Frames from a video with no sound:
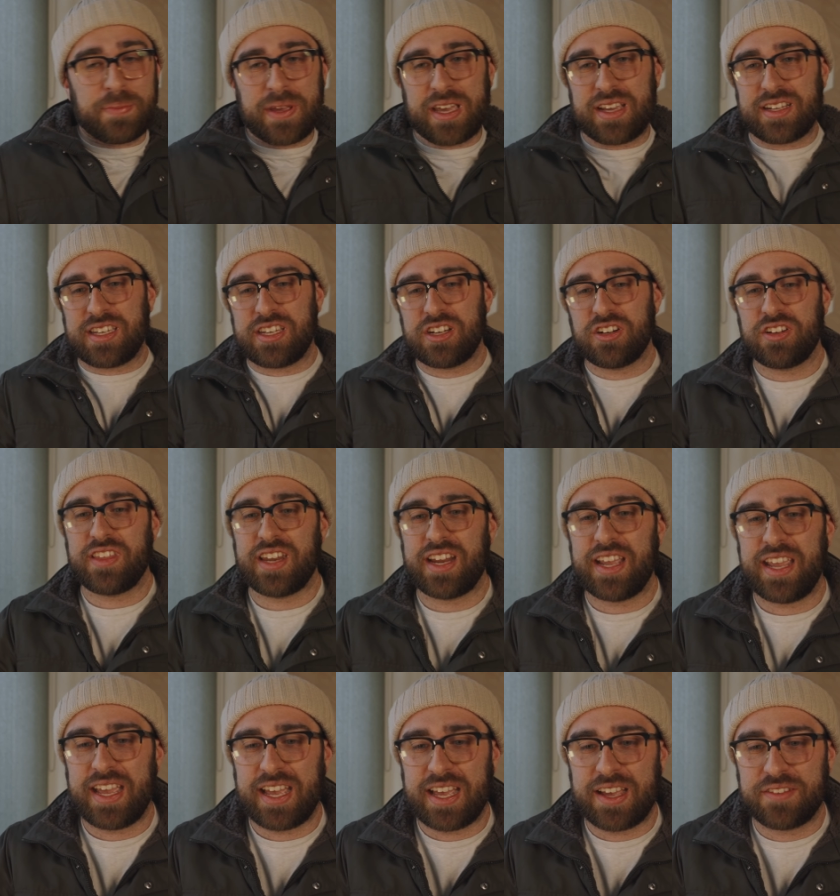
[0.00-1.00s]
back here that I
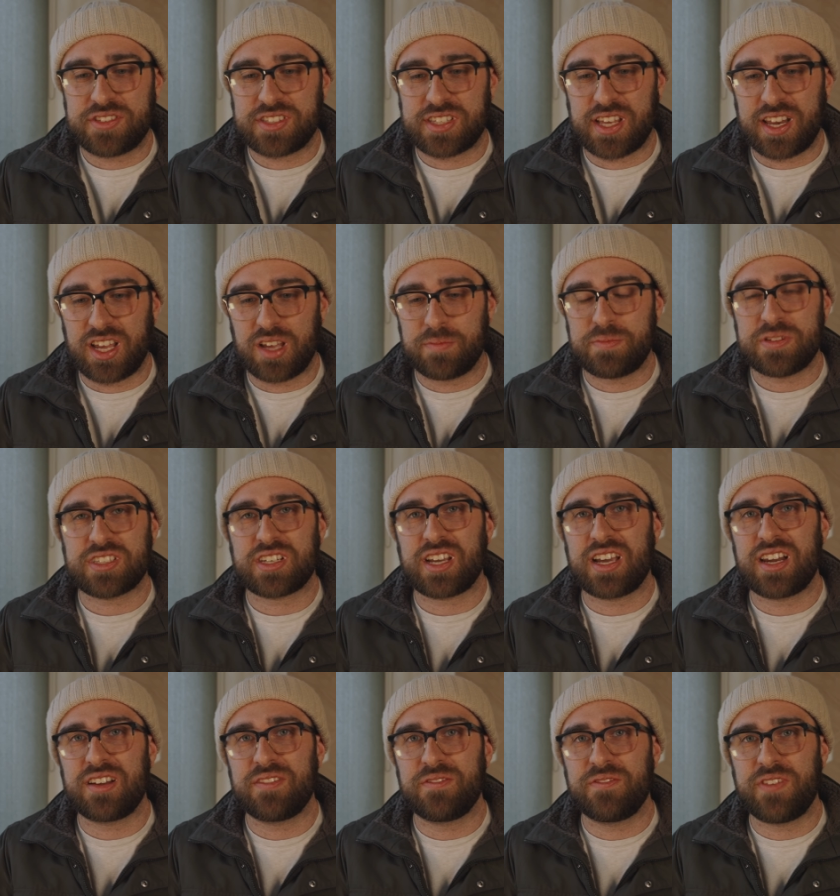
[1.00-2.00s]
have set up. It's
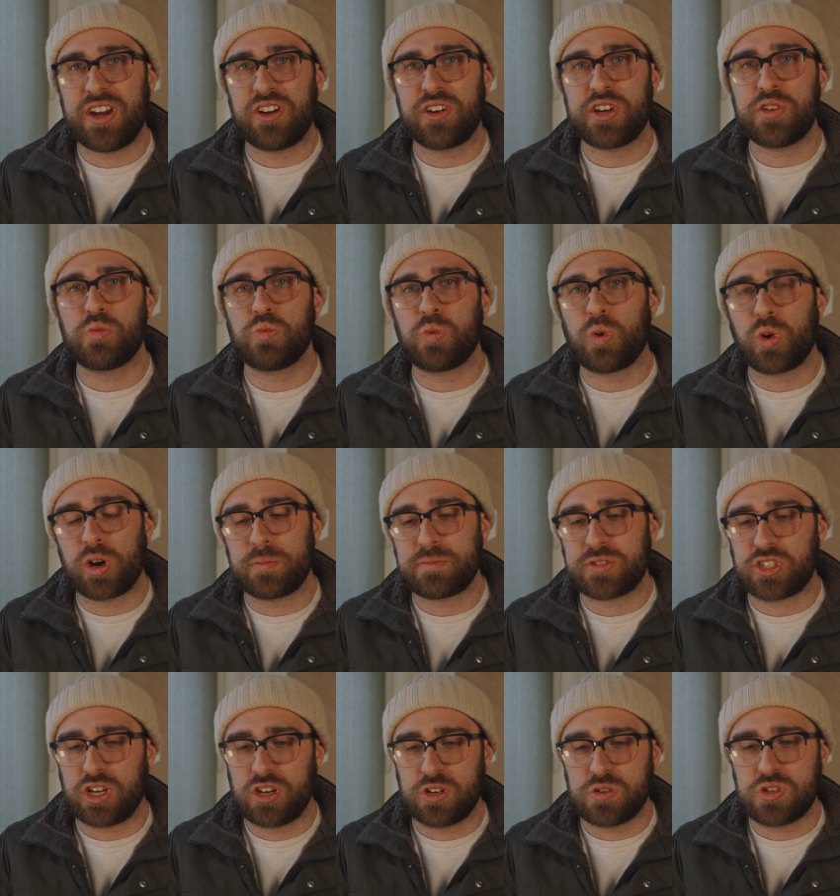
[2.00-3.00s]
got a very warm
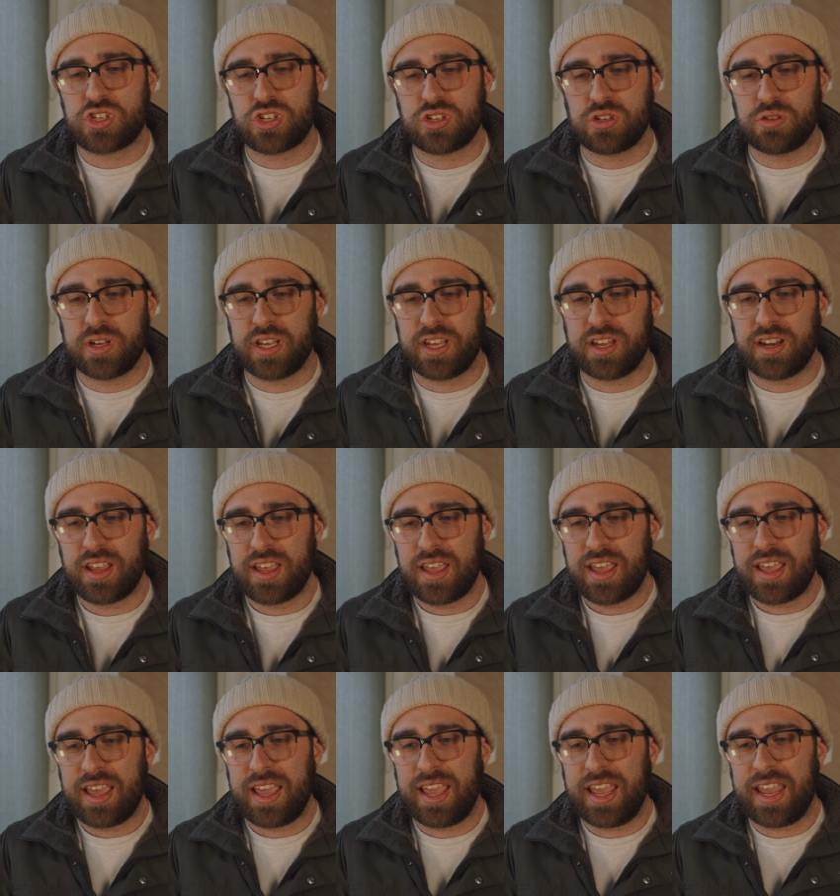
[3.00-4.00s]
tone to it,
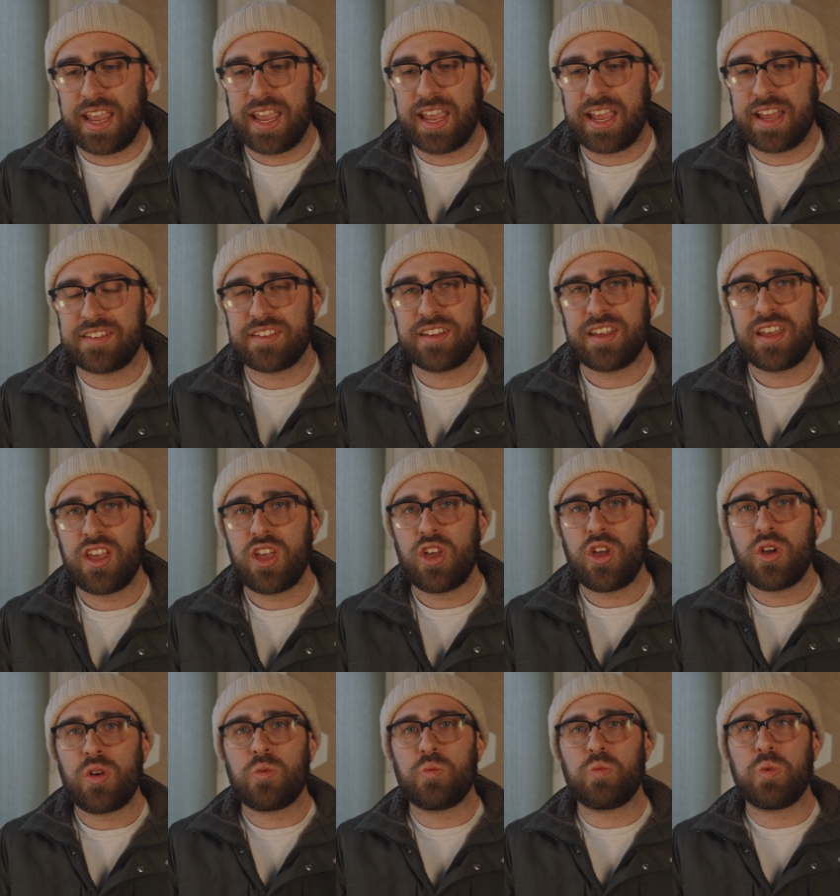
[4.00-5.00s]
and
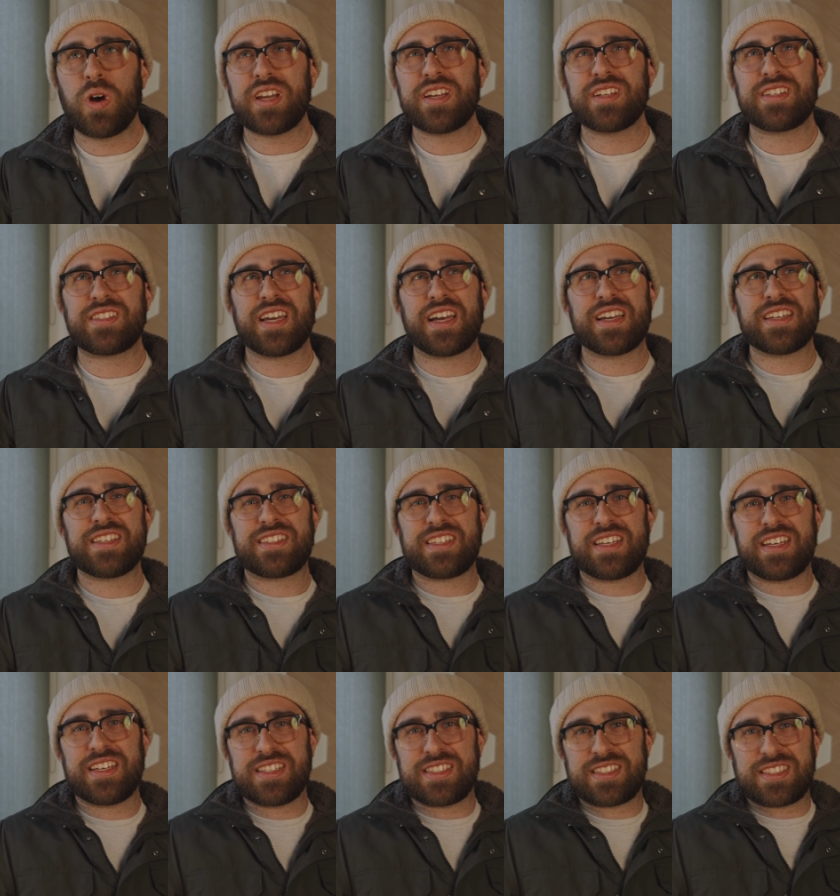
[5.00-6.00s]
what it does
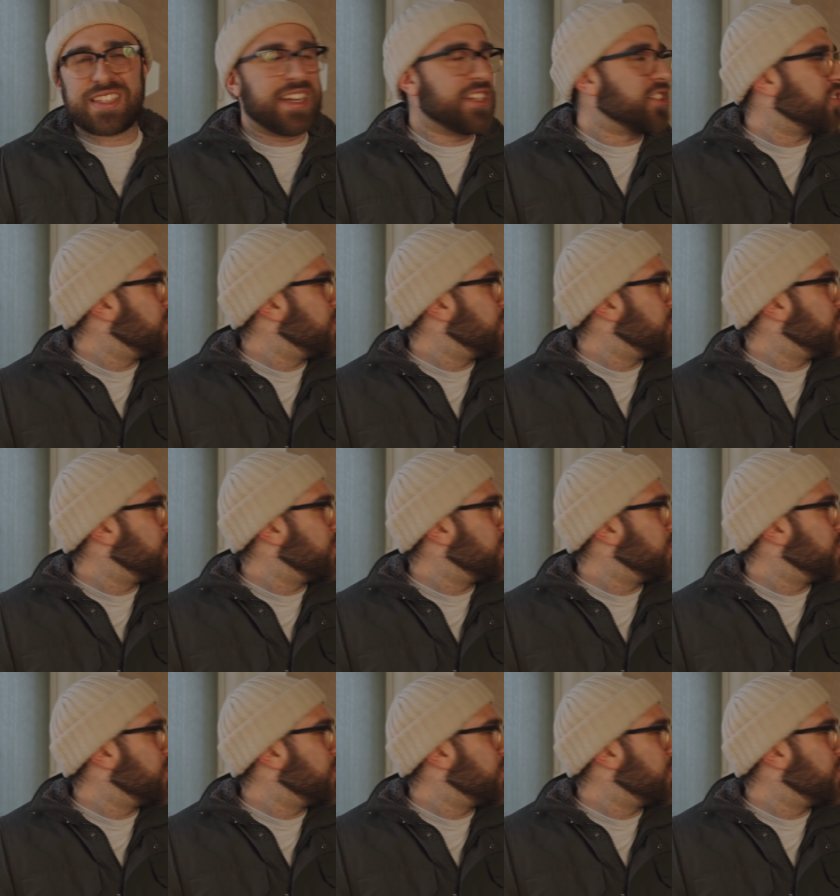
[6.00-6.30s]
is it's